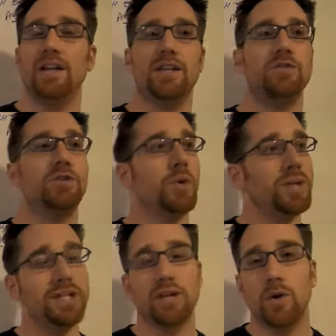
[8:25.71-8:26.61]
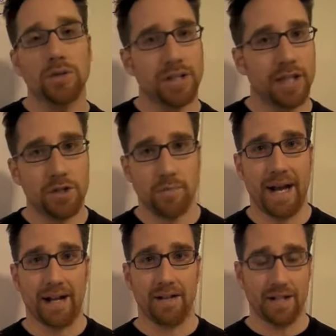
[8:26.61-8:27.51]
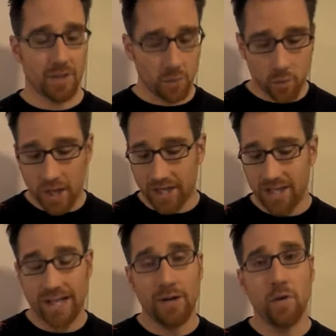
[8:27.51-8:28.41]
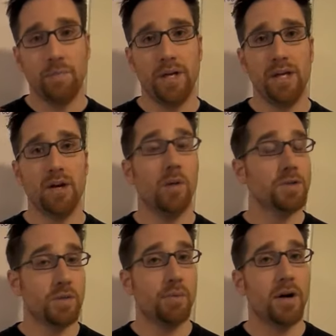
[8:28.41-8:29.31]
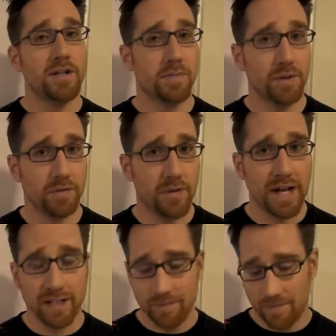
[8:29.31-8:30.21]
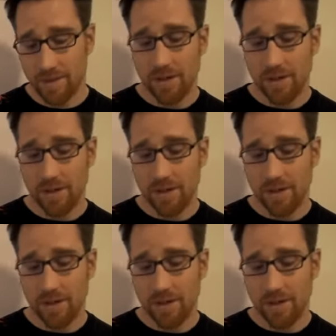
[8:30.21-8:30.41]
you don't need to go and delete your backlinks. One, it would be almost impossible to find them.